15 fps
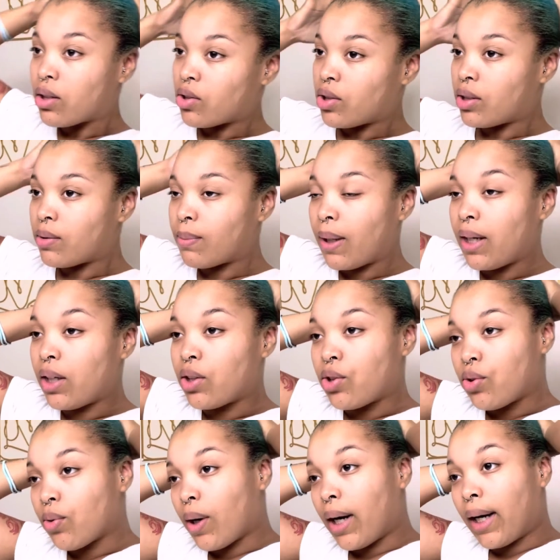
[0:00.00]
Just making
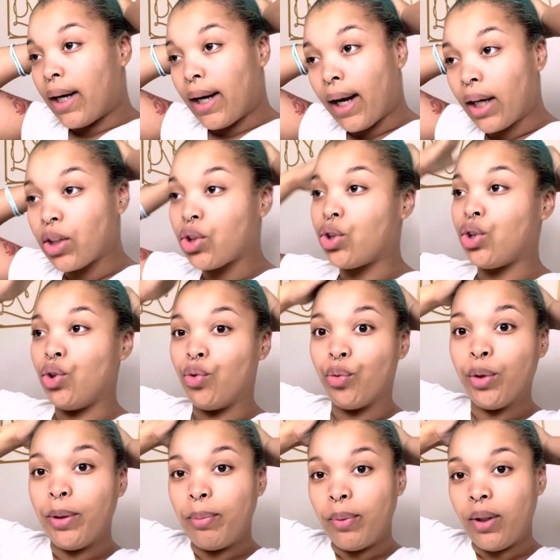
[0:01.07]
sure I can actually
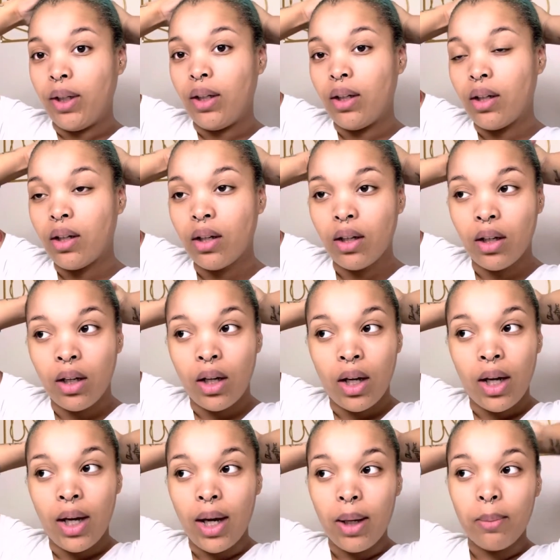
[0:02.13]
grip it
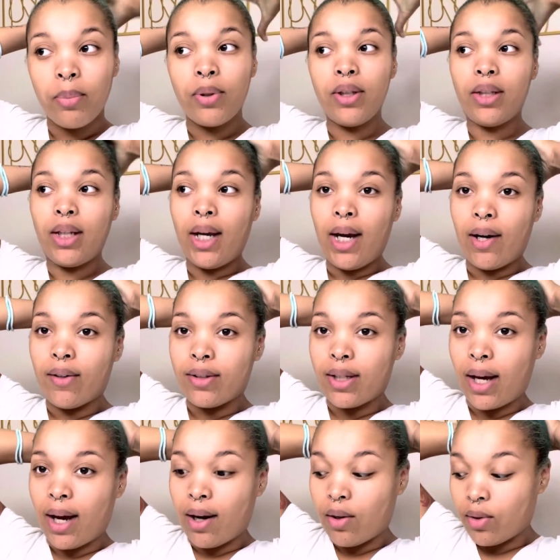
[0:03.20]
and put the hair
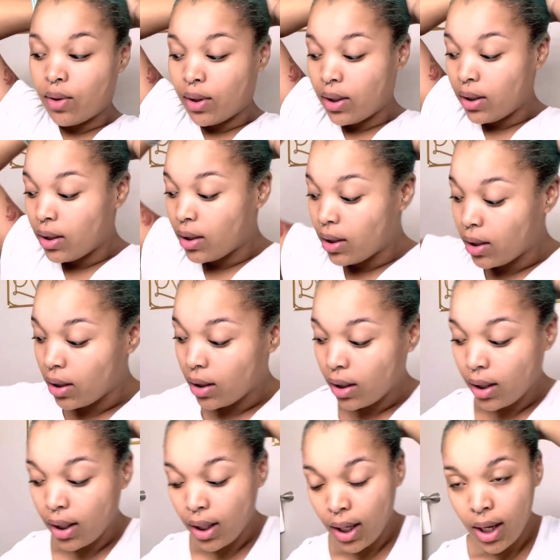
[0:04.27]
tie on.
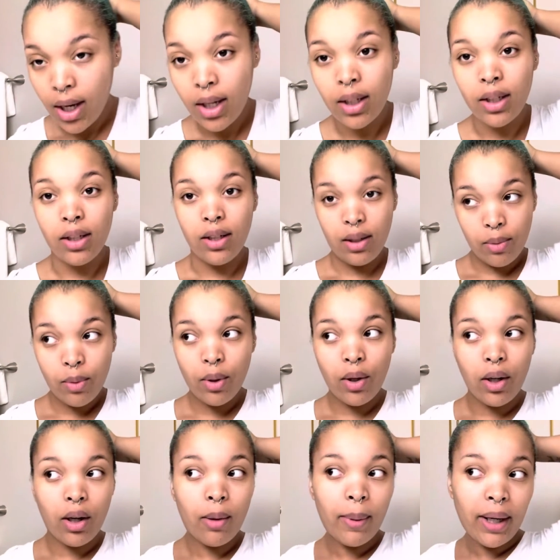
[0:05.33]
Then we're
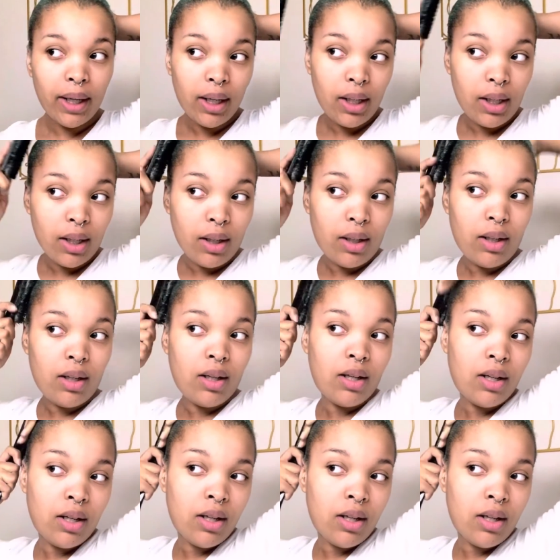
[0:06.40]
gonna go back in